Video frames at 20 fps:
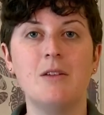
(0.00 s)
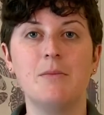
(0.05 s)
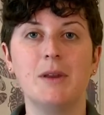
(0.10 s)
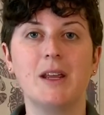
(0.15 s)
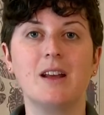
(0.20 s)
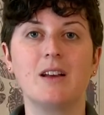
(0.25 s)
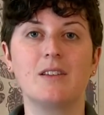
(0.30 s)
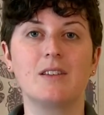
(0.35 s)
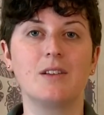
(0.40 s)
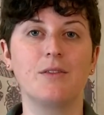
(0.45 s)

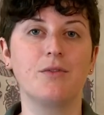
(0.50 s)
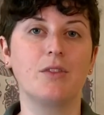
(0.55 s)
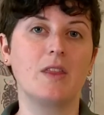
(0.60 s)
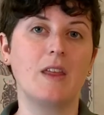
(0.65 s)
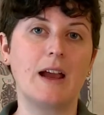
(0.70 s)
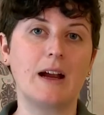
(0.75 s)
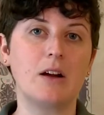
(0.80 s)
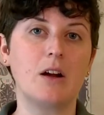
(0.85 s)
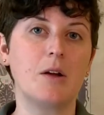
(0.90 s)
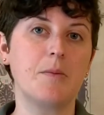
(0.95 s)
because of
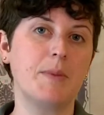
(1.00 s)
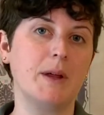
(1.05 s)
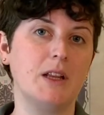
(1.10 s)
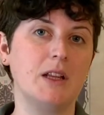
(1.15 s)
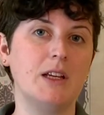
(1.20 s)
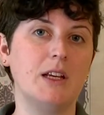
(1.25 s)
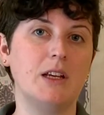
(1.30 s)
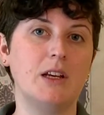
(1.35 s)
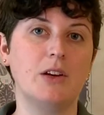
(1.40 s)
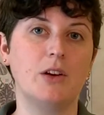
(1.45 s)
their
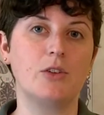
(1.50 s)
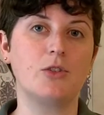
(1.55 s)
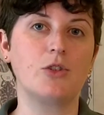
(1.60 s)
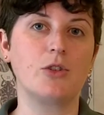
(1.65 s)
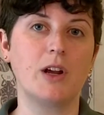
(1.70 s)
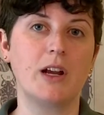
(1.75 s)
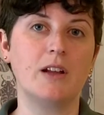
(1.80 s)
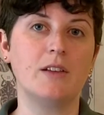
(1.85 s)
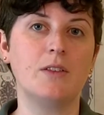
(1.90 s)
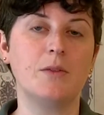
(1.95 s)
ability to
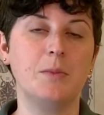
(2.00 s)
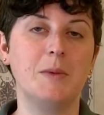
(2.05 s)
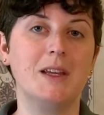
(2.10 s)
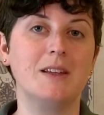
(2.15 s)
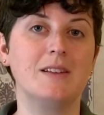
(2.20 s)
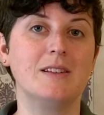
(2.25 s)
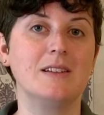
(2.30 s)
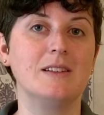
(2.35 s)
transmit